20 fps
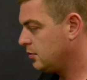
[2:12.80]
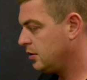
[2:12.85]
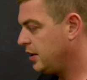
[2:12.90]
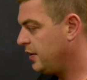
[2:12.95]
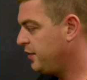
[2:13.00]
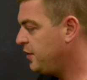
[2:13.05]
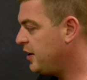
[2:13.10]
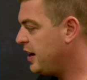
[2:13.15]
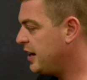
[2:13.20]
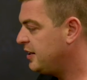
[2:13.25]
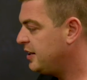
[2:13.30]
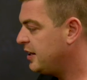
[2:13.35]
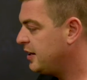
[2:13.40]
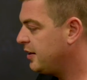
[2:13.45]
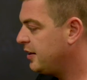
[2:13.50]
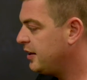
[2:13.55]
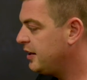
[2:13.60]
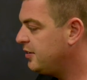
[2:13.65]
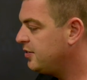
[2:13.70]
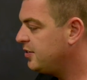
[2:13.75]
If you had 10
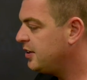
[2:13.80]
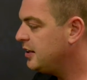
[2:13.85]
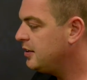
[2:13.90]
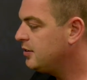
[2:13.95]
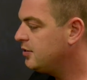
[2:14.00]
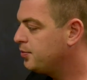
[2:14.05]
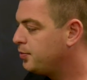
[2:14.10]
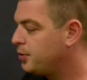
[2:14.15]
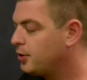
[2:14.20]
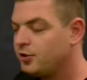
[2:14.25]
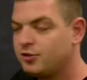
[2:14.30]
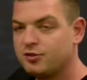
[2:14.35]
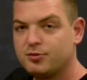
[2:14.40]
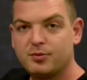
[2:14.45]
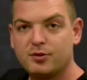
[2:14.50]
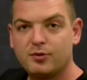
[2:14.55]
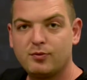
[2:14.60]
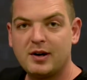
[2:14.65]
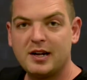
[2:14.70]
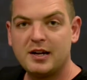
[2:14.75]
of these things, purchase
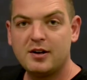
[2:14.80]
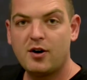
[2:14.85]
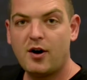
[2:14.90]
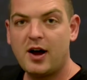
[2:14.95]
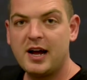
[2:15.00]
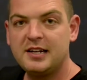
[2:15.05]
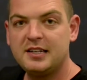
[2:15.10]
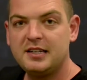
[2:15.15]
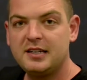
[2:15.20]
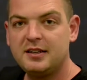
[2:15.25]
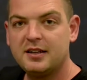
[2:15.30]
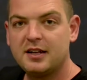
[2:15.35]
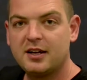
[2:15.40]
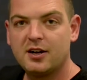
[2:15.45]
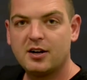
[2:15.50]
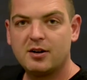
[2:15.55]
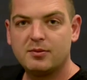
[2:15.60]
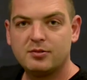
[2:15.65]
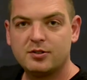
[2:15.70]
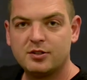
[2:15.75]
them at $190, they
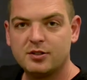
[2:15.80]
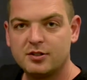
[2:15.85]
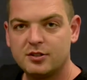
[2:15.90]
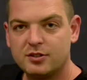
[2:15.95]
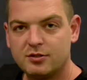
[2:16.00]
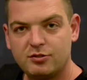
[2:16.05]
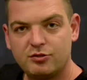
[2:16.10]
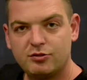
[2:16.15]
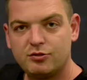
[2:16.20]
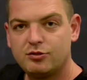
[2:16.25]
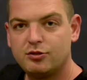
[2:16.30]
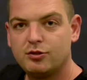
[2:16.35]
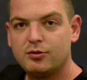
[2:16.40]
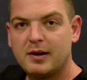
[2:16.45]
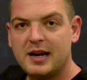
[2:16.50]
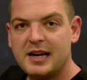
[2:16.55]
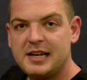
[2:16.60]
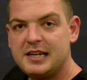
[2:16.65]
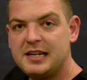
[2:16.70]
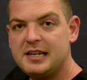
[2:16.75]
go up to
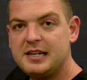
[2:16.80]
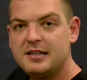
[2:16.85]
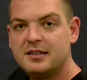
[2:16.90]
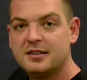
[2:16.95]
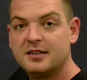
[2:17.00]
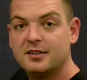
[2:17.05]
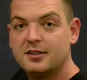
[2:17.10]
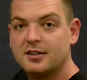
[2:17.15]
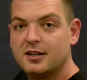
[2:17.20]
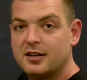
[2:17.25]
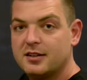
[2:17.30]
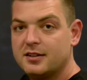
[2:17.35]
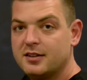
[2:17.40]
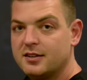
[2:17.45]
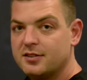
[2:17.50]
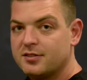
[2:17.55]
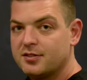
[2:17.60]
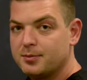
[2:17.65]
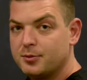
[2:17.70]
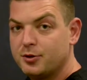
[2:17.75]
$280. You know,
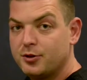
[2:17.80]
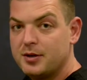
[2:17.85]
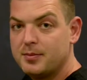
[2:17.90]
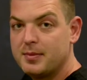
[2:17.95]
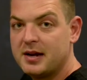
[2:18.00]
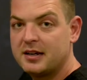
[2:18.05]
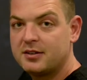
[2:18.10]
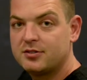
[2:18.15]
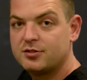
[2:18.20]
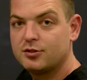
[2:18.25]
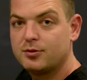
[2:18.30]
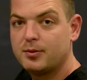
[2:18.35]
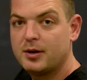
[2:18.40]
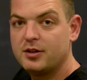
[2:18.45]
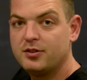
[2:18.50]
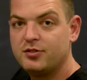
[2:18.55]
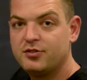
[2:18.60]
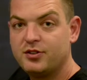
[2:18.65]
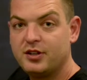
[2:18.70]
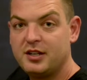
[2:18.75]
there's $1 million
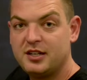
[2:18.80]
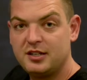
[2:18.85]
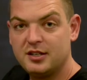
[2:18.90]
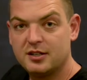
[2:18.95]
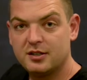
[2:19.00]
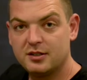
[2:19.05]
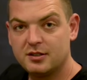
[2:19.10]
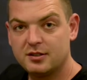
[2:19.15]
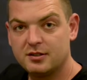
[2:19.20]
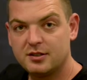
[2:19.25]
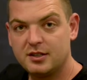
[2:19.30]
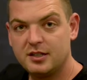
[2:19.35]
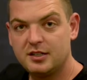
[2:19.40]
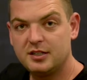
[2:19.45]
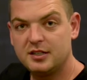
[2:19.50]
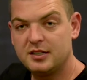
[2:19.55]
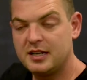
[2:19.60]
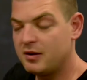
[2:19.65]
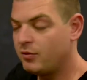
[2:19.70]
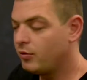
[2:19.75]
almost in your
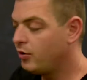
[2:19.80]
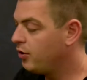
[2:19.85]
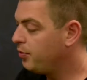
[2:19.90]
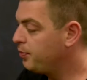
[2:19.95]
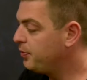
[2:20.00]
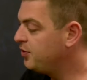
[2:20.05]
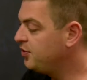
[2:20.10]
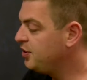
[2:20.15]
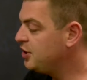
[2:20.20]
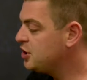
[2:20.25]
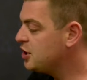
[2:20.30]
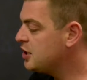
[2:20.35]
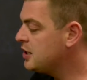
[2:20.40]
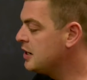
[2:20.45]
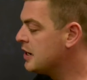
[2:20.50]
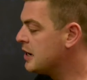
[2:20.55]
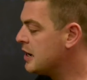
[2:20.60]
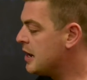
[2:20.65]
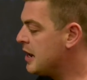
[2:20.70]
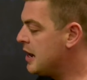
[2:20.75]
net worth
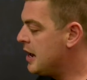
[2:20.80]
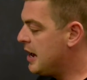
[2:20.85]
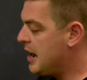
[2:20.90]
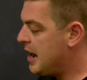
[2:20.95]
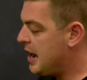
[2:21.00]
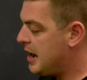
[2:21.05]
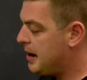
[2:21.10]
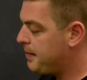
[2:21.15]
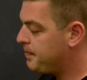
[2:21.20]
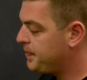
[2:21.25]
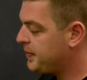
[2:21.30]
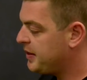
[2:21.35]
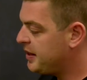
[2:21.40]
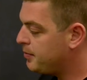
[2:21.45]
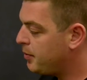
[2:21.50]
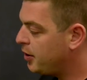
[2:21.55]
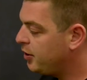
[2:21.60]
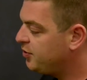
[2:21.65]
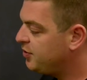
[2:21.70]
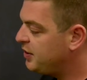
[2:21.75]
position. The
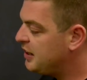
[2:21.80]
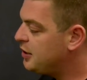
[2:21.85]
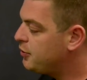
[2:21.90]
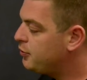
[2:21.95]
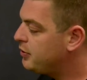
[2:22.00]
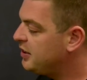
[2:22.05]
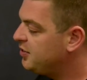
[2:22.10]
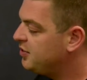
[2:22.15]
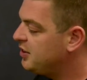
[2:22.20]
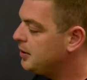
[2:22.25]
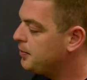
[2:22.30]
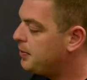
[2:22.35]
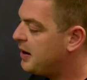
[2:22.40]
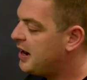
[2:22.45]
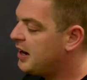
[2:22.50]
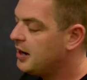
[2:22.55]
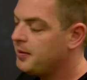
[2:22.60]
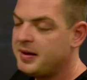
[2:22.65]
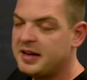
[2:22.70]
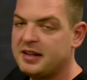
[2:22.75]
most interesting
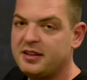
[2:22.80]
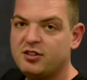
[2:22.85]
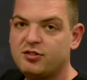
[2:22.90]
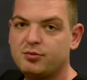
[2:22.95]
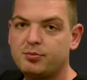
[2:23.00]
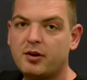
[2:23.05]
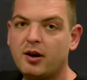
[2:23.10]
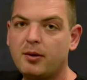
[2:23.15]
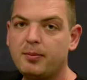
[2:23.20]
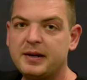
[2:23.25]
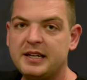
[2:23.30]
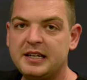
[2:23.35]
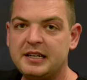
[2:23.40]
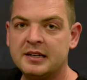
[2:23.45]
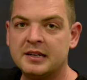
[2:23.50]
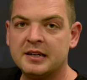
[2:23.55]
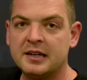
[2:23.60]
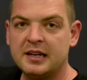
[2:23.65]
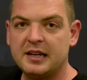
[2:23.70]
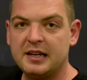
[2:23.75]
part about this property
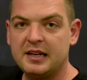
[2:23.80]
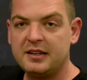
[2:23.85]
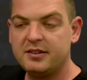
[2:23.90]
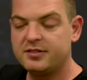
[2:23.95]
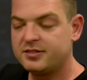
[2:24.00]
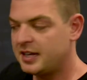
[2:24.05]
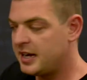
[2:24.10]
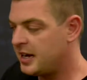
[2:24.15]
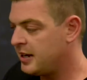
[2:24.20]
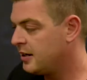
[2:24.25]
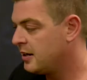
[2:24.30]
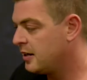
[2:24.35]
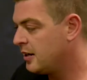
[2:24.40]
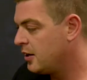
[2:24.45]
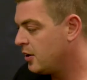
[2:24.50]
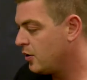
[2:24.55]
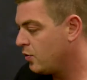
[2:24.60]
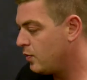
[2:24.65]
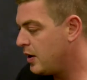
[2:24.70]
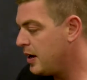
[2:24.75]
is that
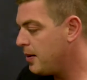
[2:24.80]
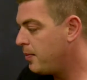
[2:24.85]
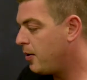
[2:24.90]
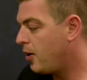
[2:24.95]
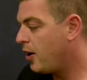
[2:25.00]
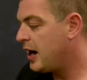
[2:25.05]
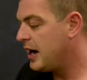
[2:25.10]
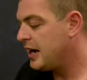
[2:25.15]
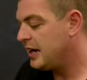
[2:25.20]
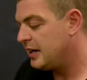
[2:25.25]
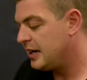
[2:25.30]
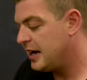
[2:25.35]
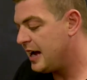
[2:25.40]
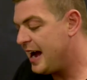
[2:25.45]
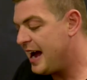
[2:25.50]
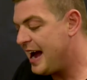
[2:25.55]
we're buying